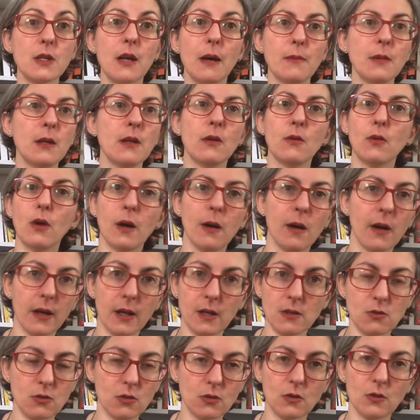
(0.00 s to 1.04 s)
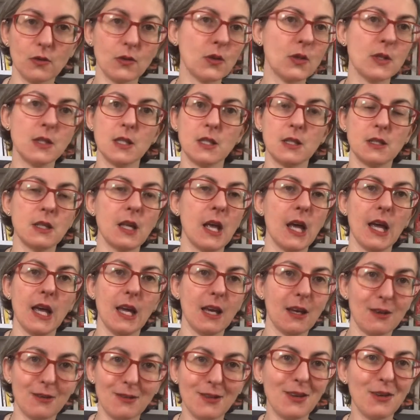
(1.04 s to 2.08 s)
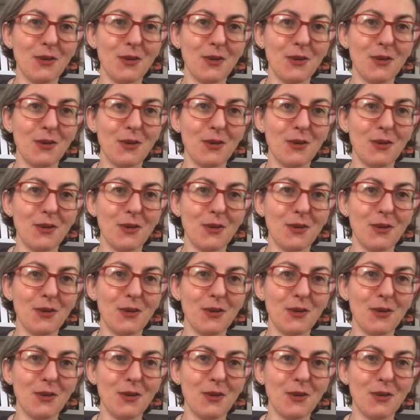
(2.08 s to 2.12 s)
I mean, Castronovo's, it's like